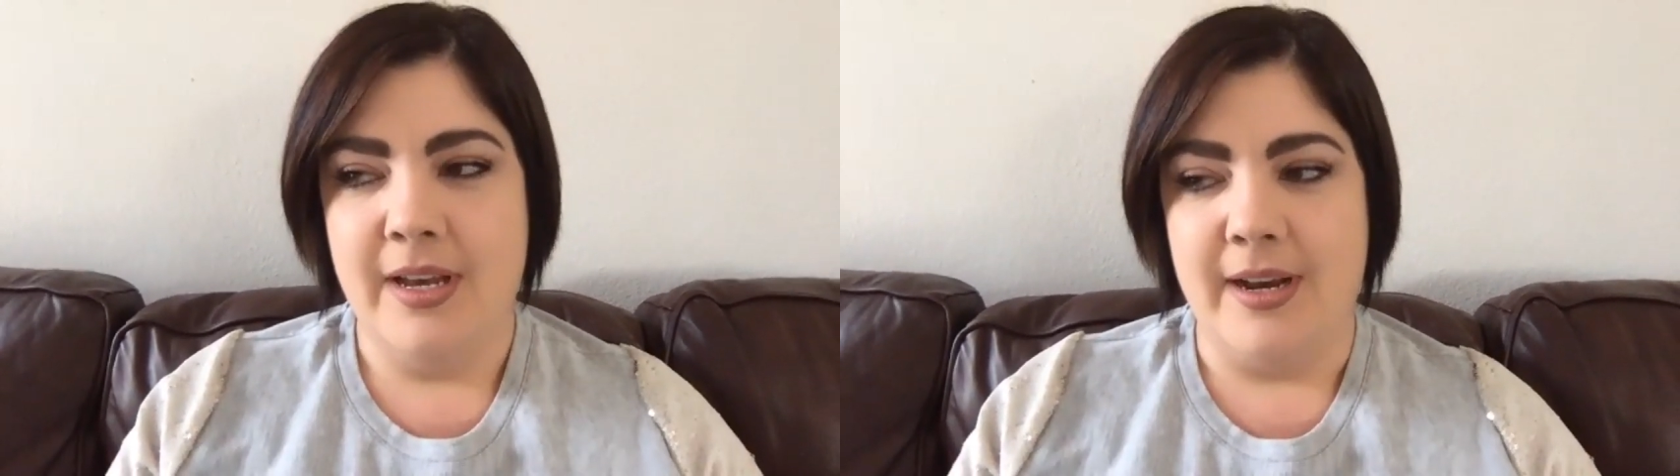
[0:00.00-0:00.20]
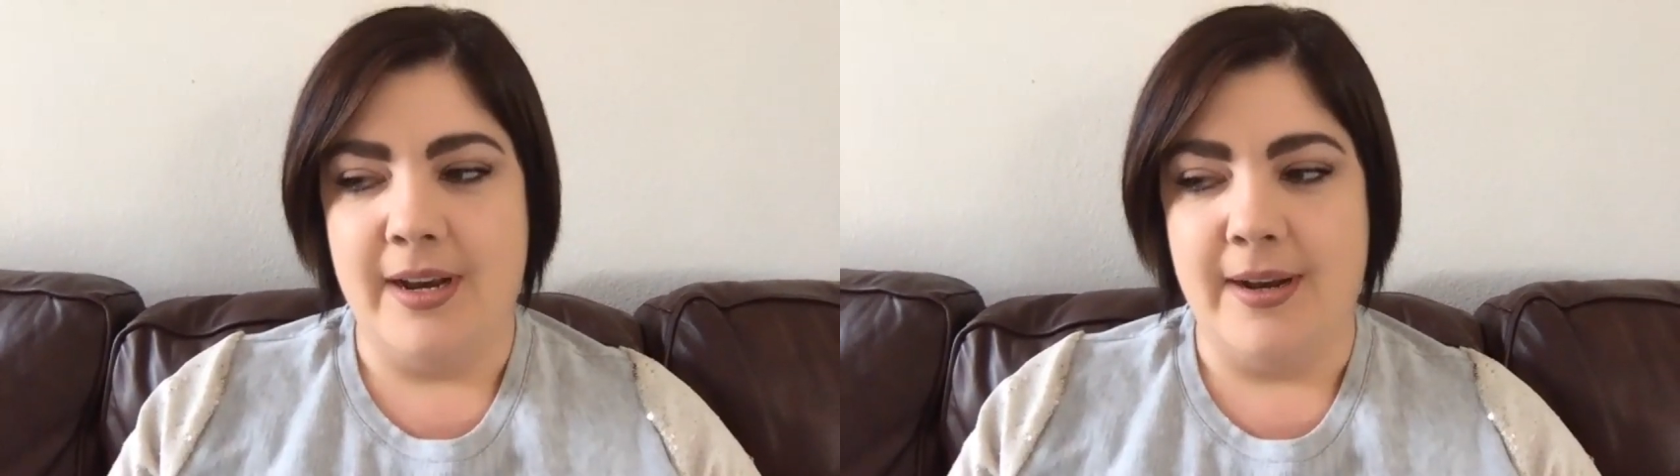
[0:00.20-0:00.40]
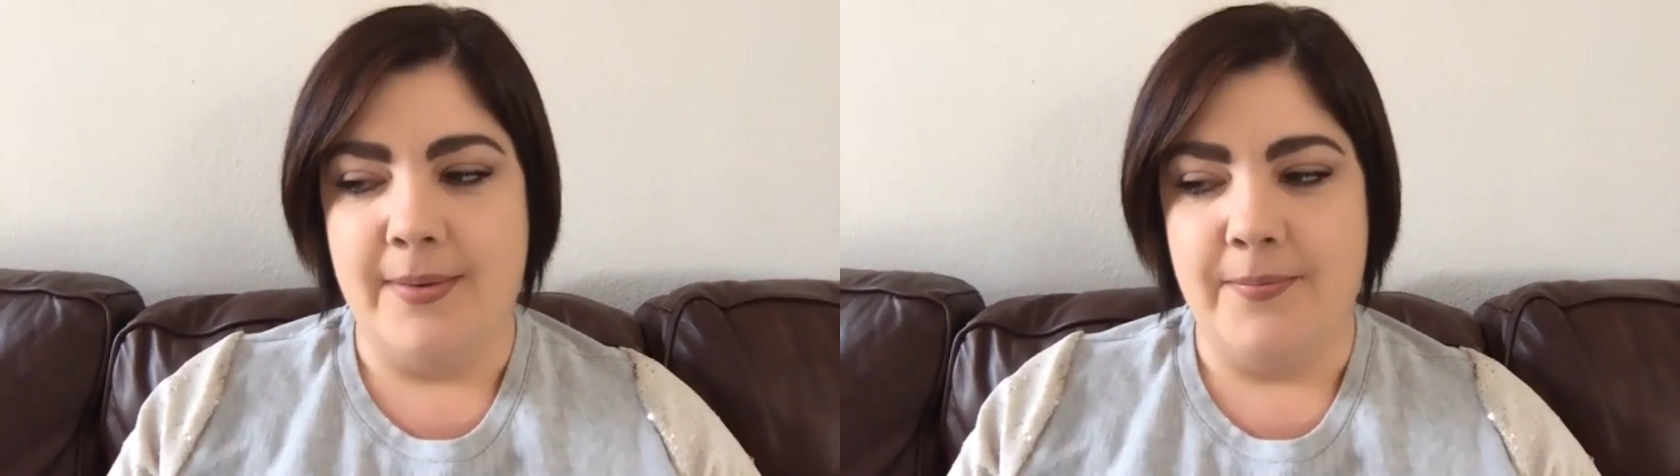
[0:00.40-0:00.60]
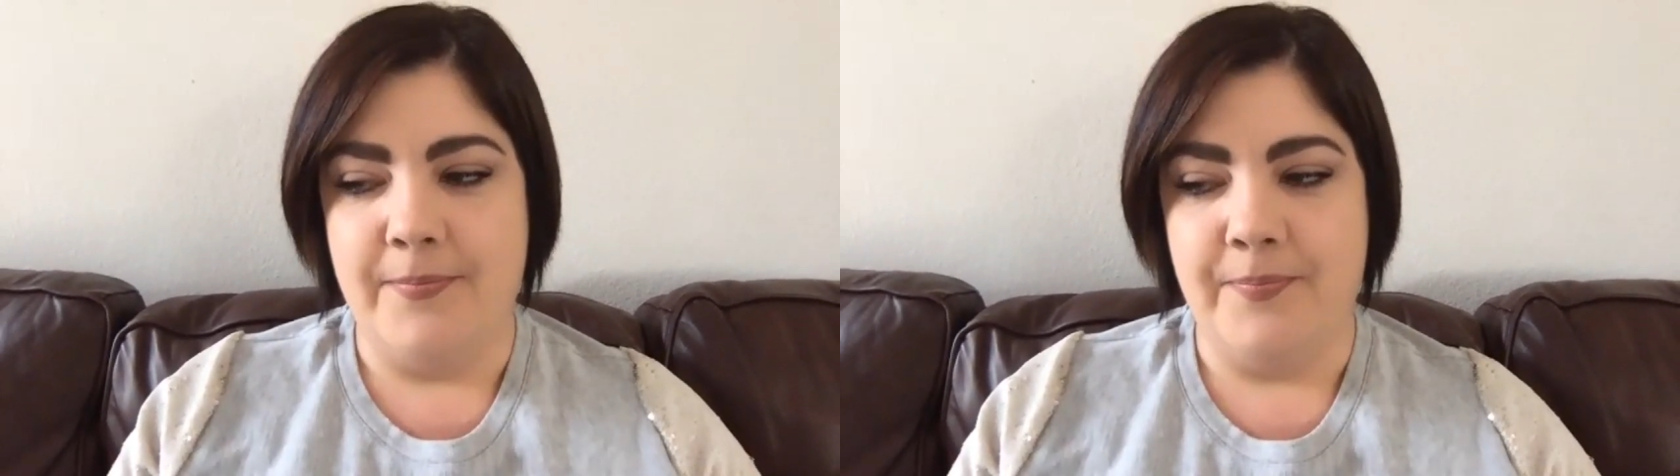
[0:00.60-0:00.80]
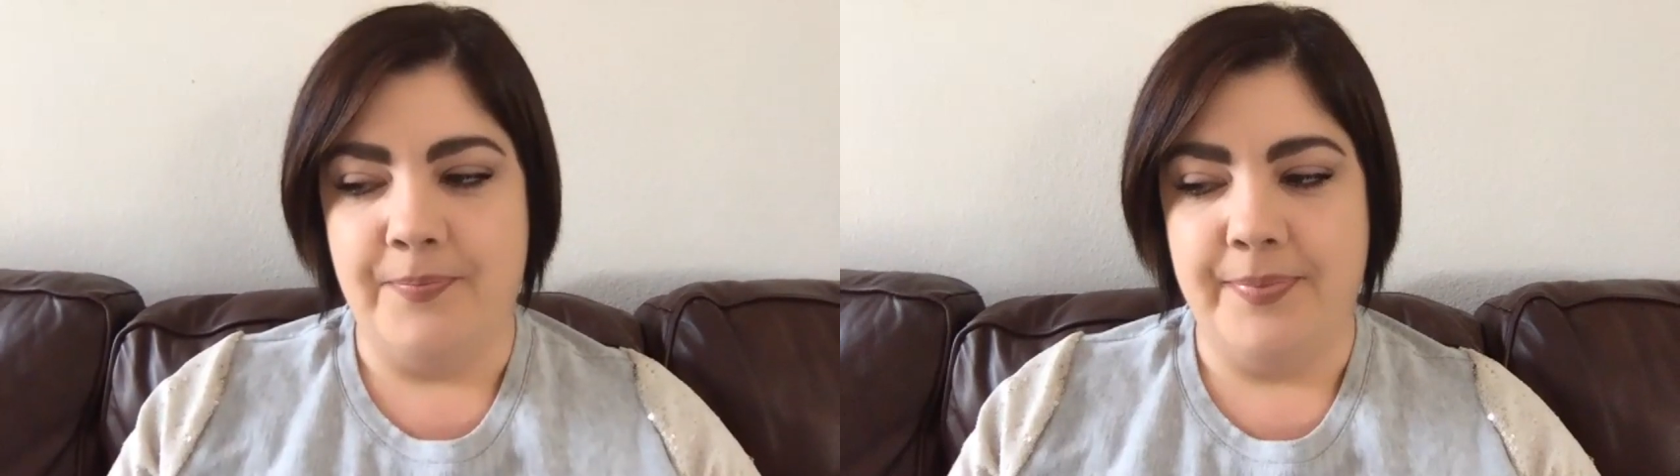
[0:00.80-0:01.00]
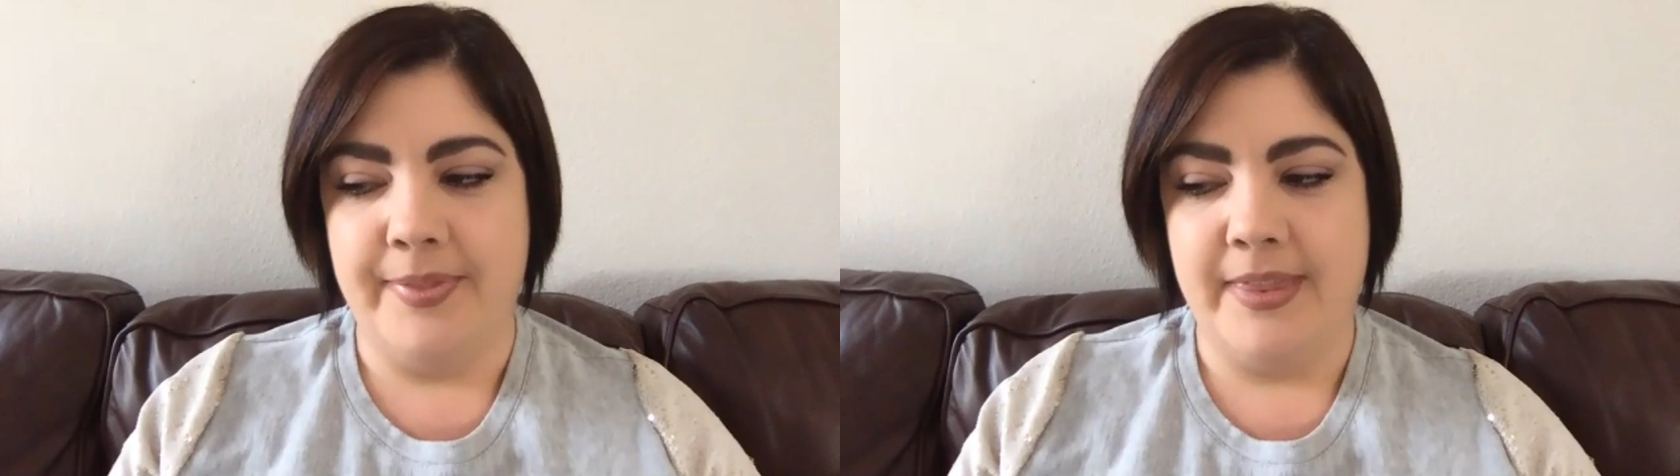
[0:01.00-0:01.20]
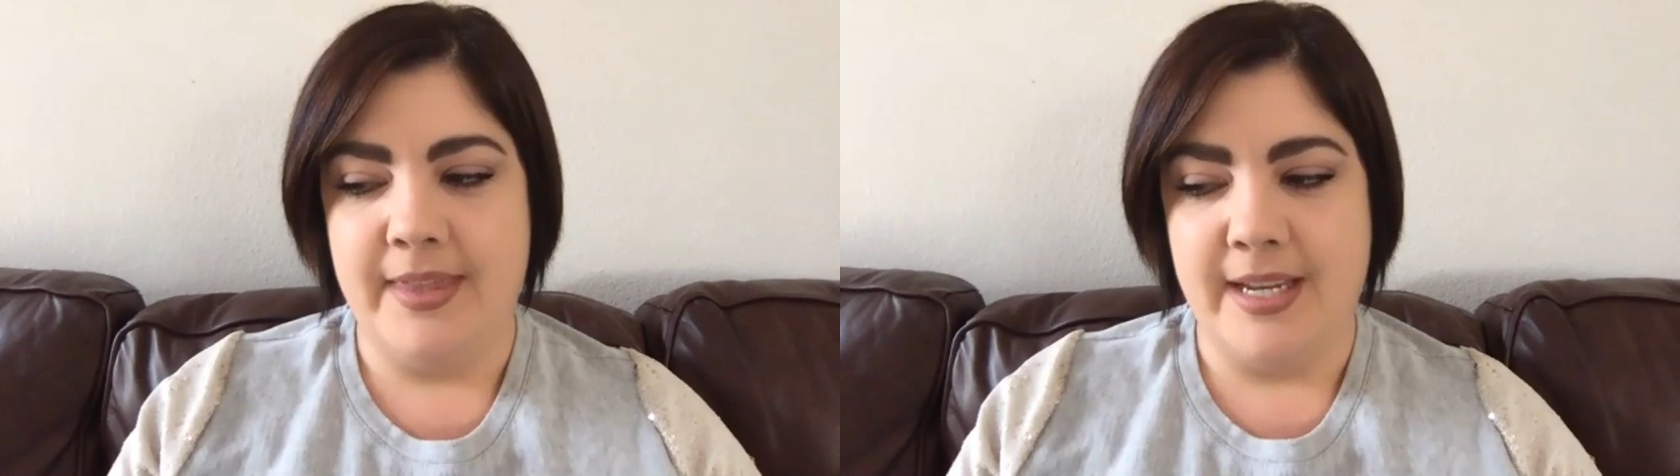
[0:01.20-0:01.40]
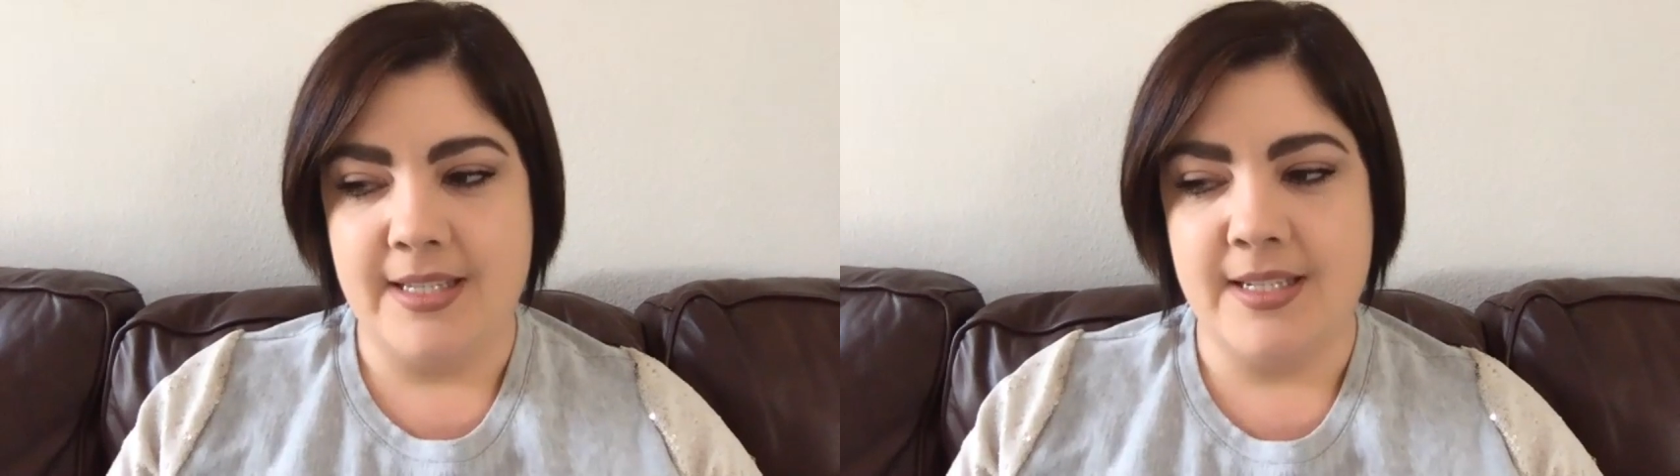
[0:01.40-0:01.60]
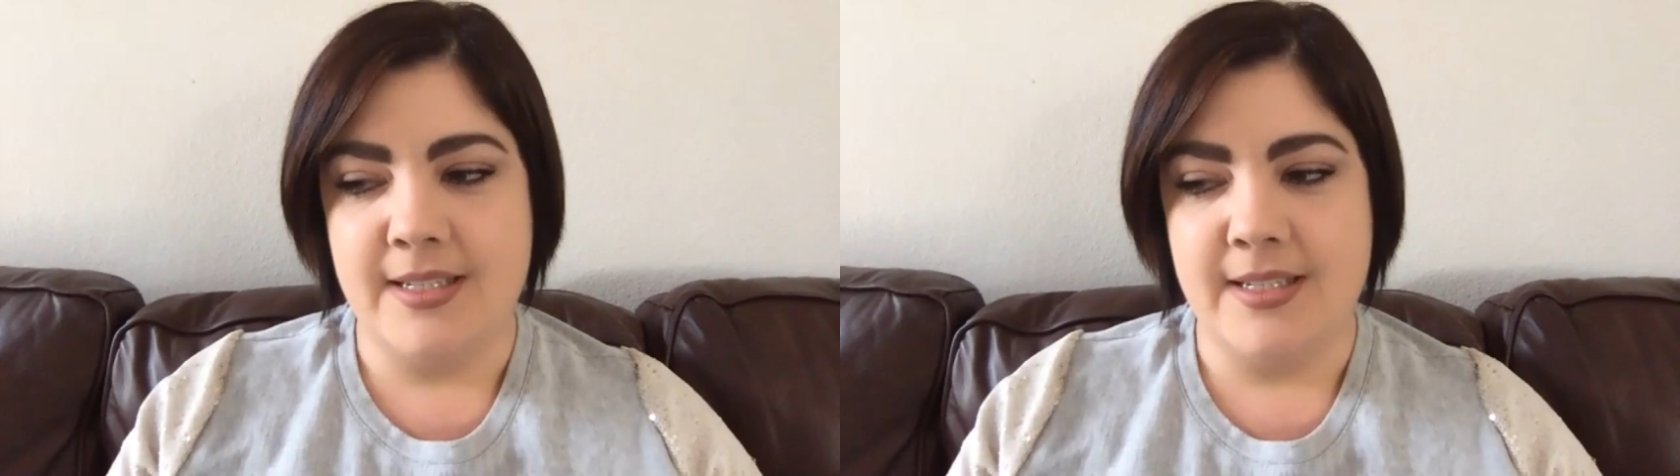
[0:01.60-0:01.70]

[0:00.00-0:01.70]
that's